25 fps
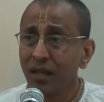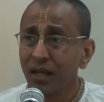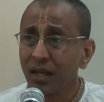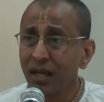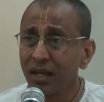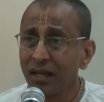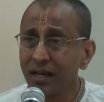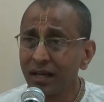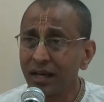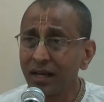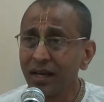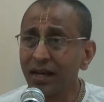
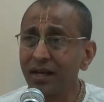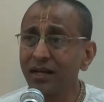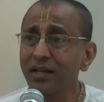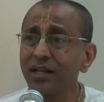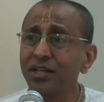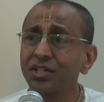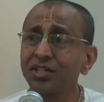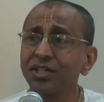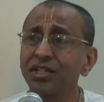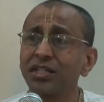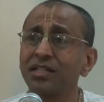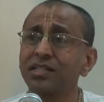in a
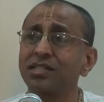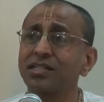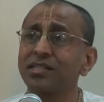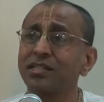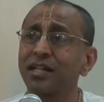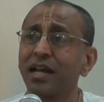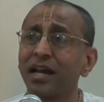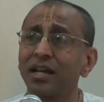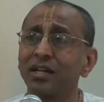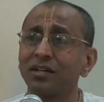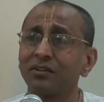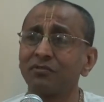conditioned
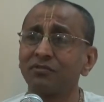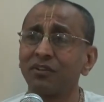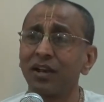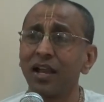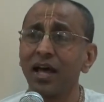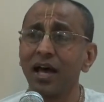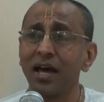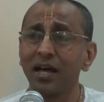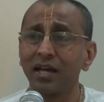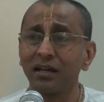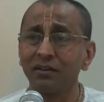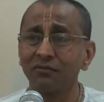state of
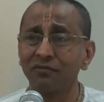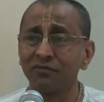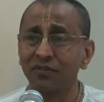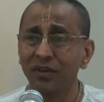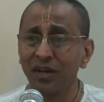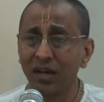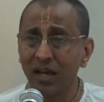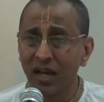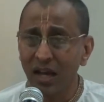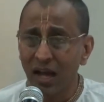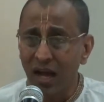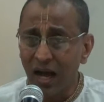
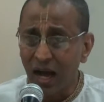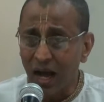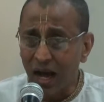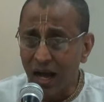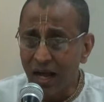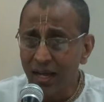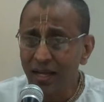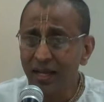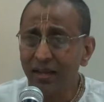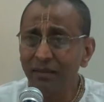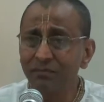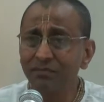life,
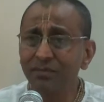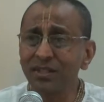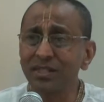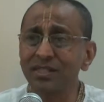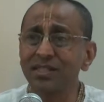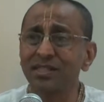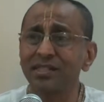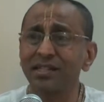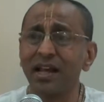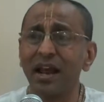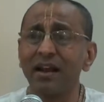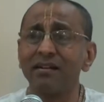I am the
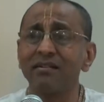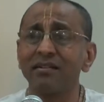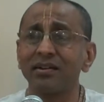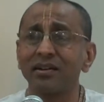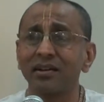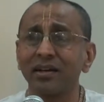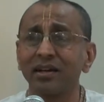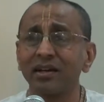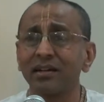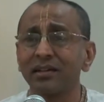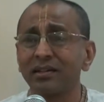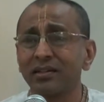
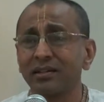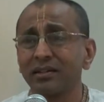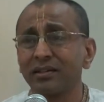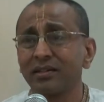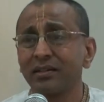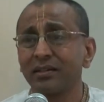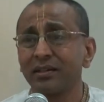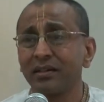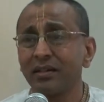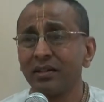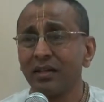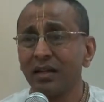
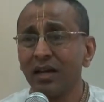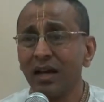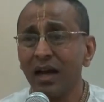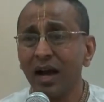center,